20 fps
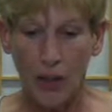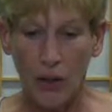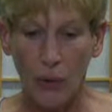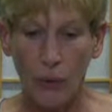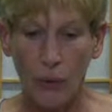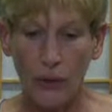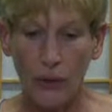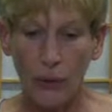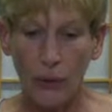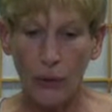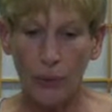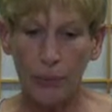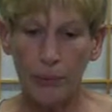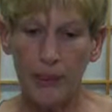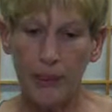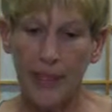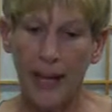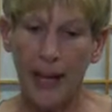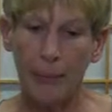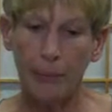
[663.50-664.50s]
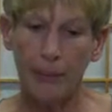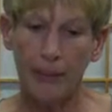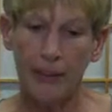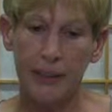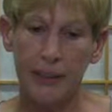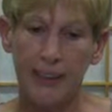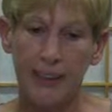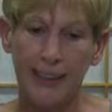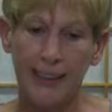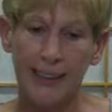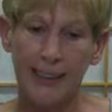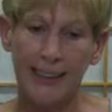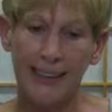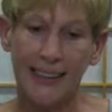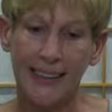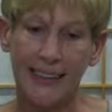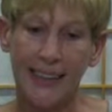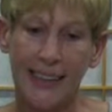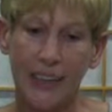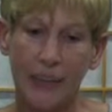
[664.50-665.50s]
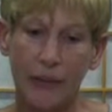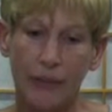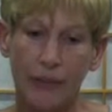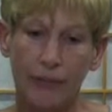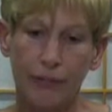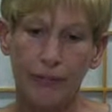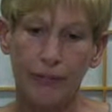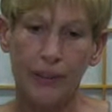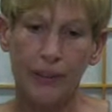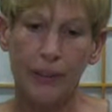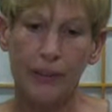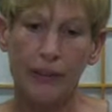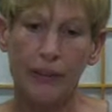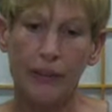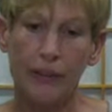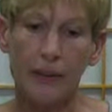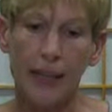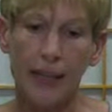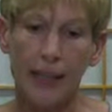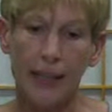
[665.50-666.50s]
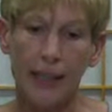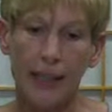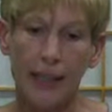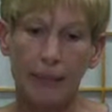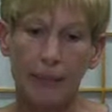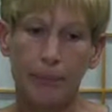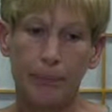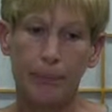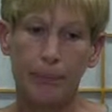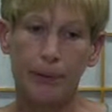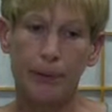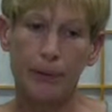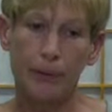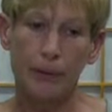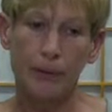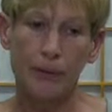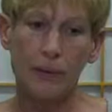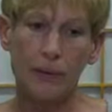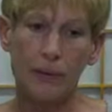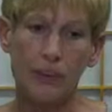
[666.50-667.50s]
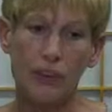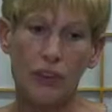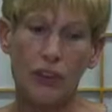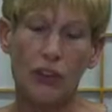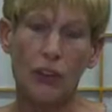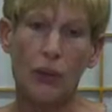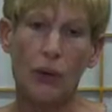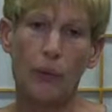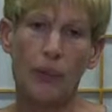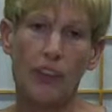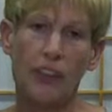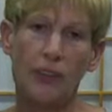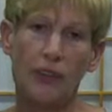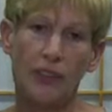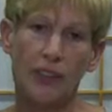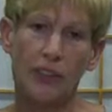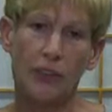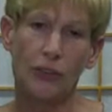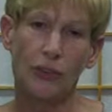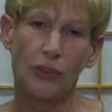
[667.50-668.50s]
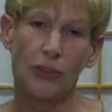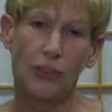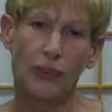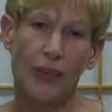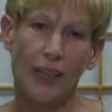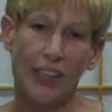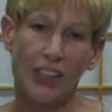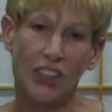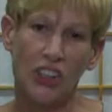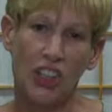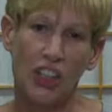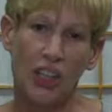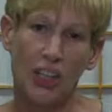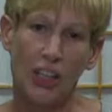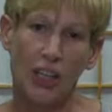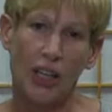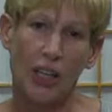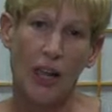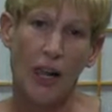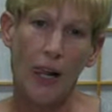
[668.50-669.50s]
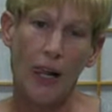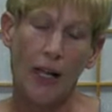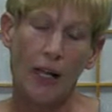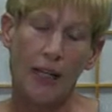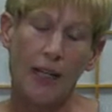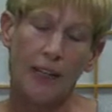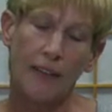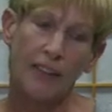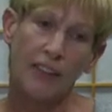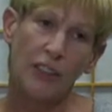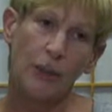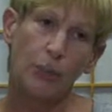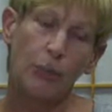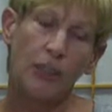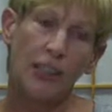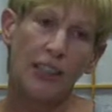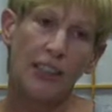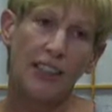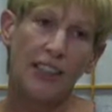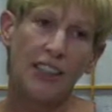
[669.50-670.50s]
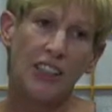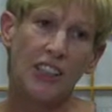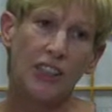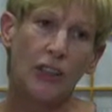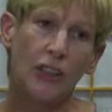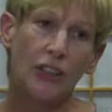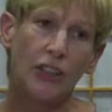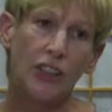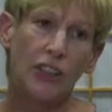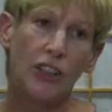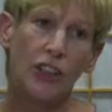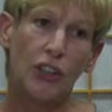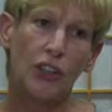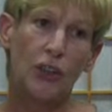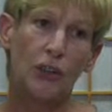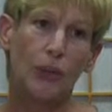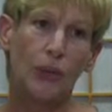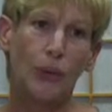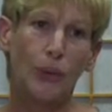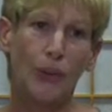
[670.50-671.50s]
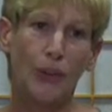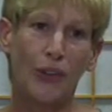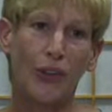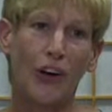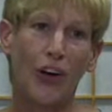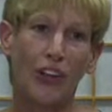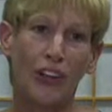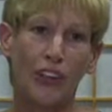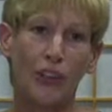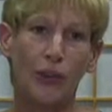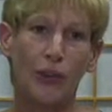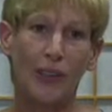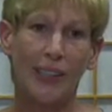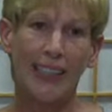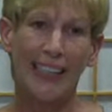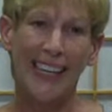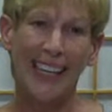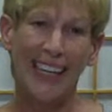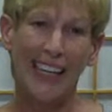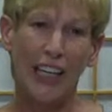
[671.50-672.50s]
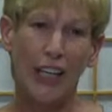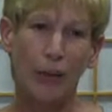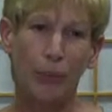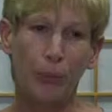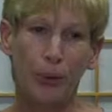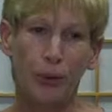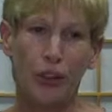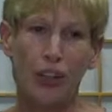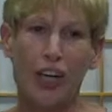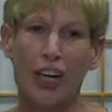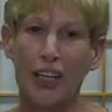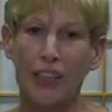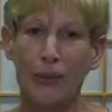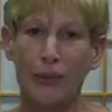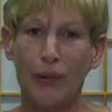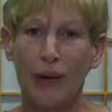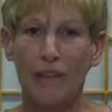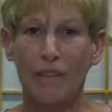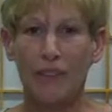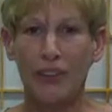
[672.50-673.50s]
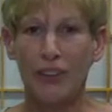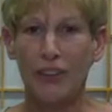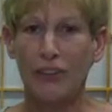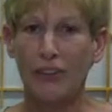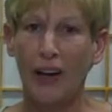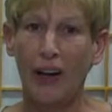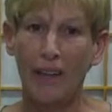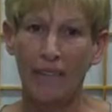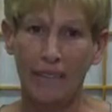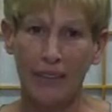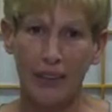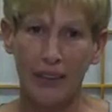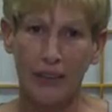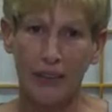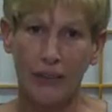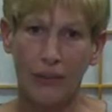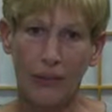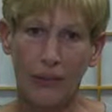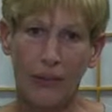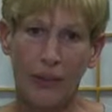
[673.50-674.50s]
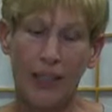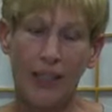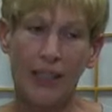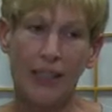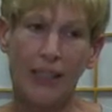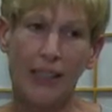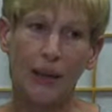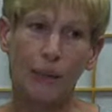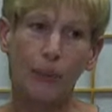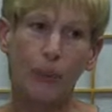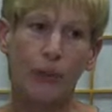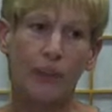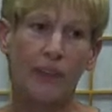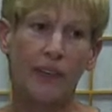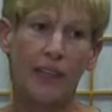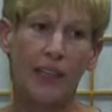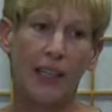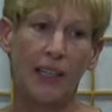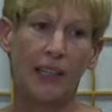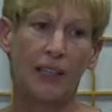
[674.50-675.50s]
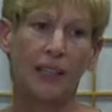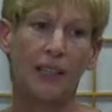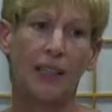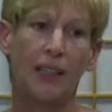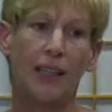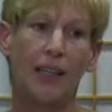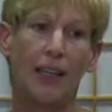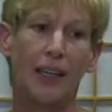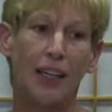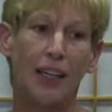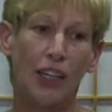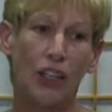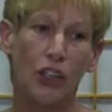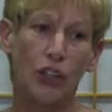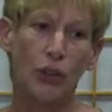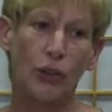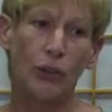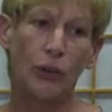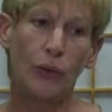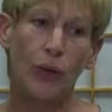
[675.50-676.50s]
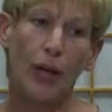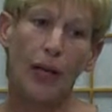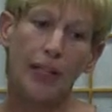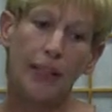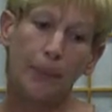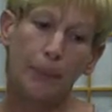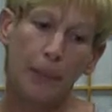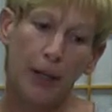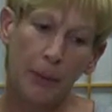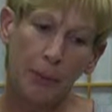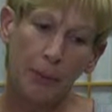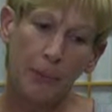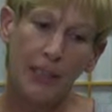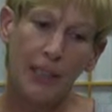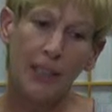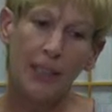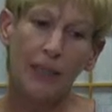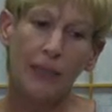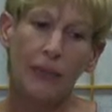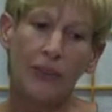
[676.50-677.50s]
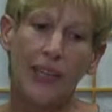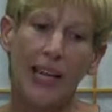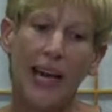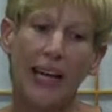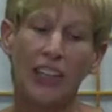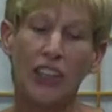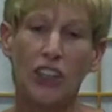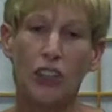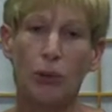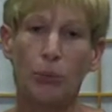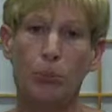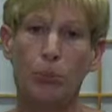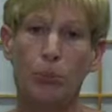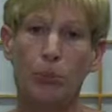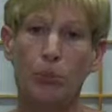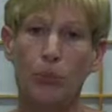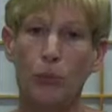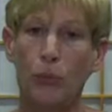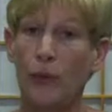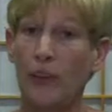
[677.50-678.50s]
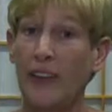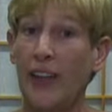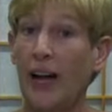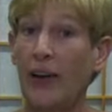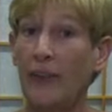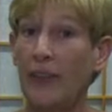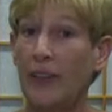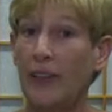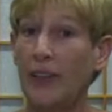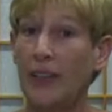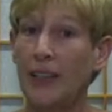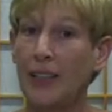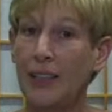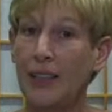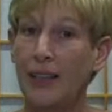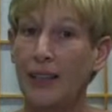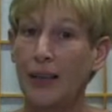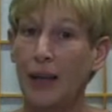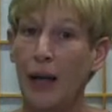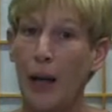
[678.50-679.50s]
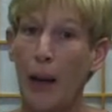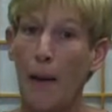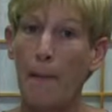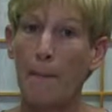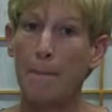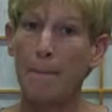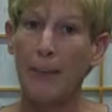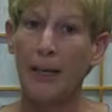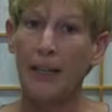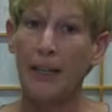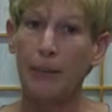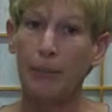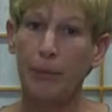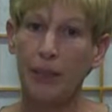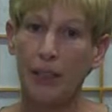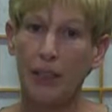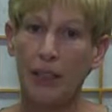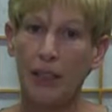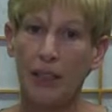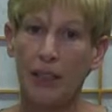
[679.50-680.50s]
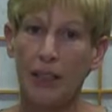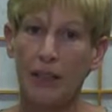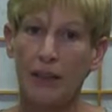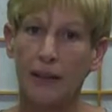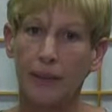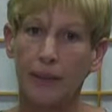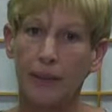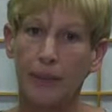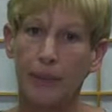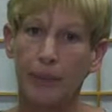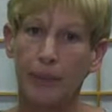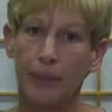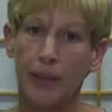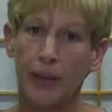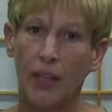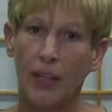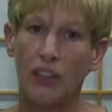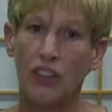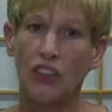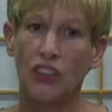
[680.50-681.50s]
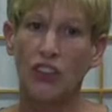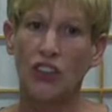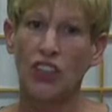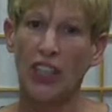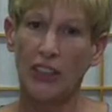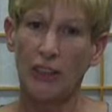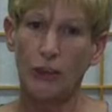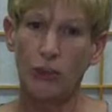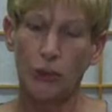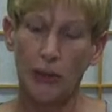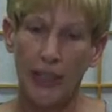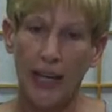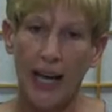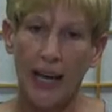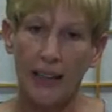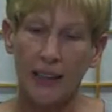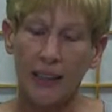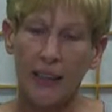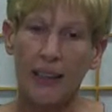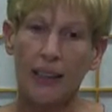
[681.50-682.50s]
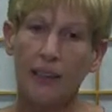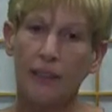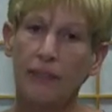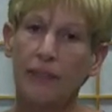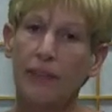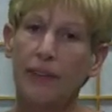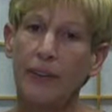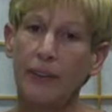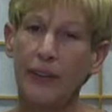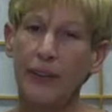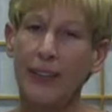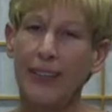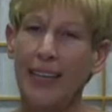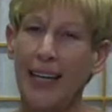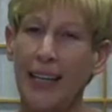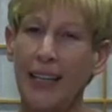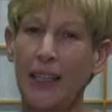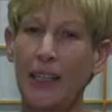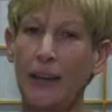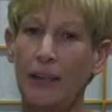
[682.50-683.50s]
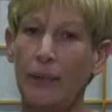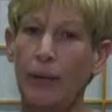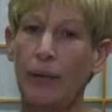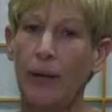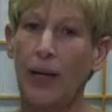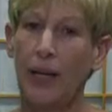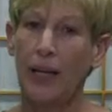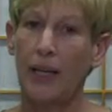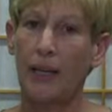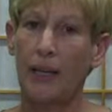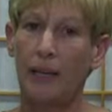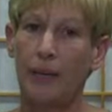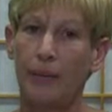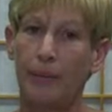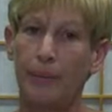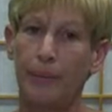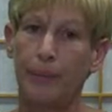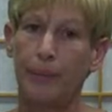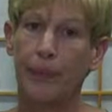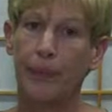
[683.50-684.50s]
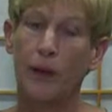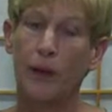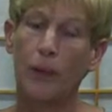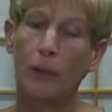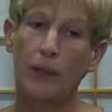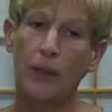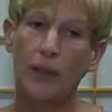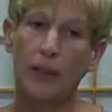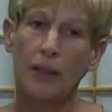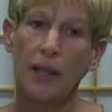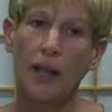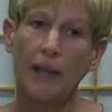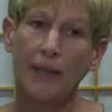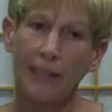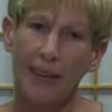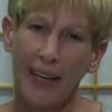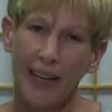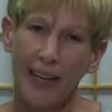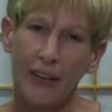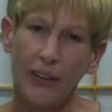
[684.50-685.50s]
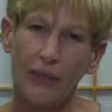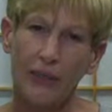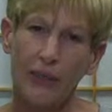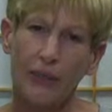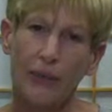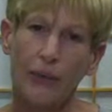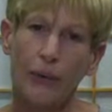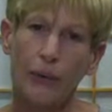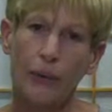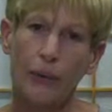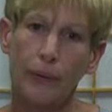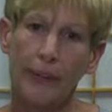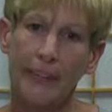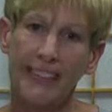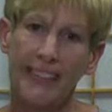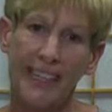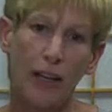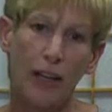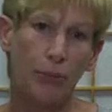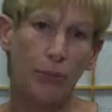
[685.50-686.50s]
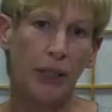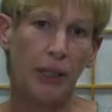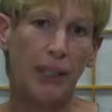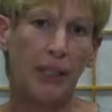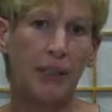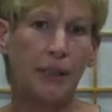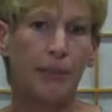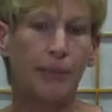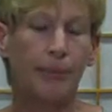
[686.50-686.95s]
What normally happens is that you feel a pull to go into a certain direction. If someone has insulted you or called you a name or cut you off in traffic or any number of things, your immediate reaction without thinking may be to just react in a very negative way with a lot of anger or resentment.